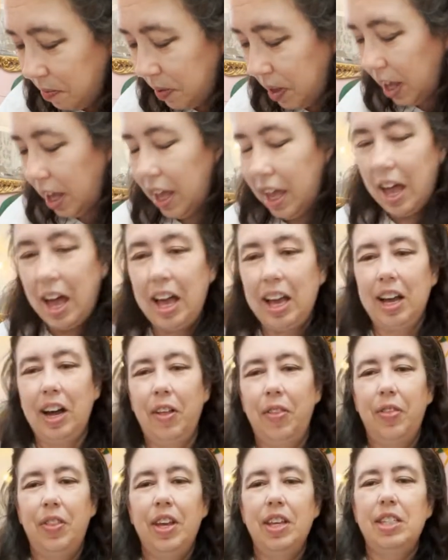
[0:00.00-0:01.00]
Okay. I
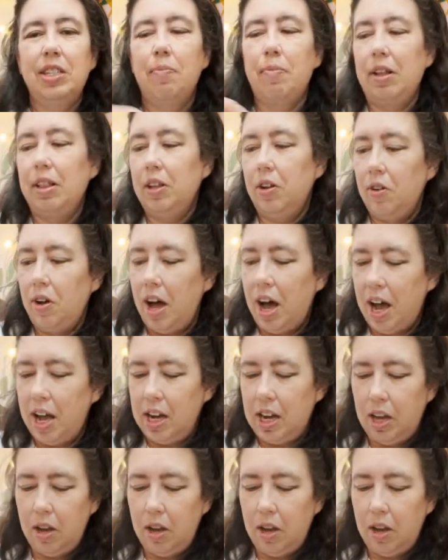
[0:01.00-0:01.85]
got this at my little hidey